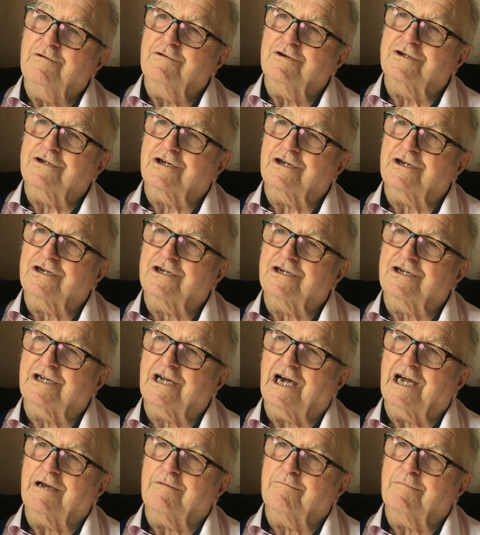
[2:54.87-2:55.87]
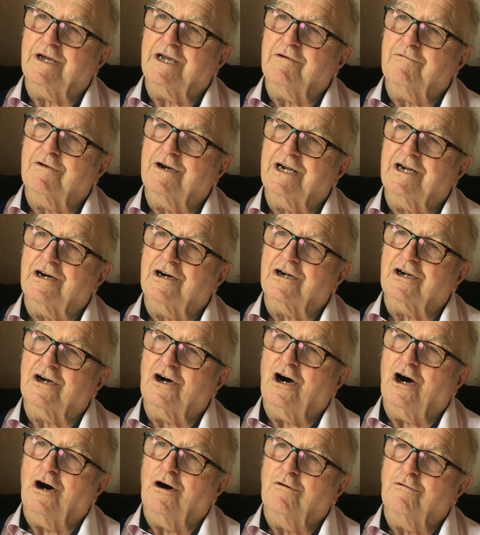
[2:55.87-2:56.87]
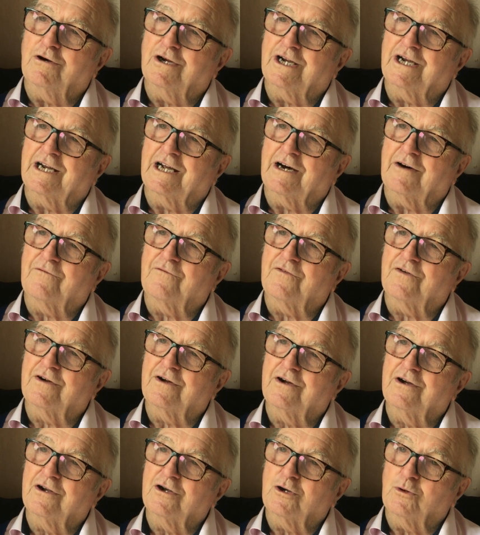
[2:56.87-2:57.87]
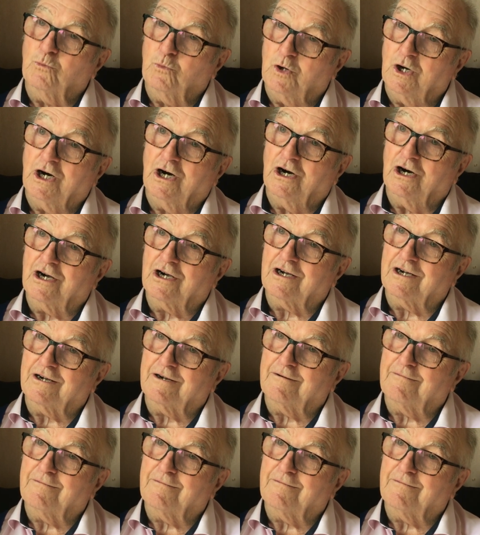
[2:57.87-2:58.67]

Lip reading: was going to take me when I got old enough to work.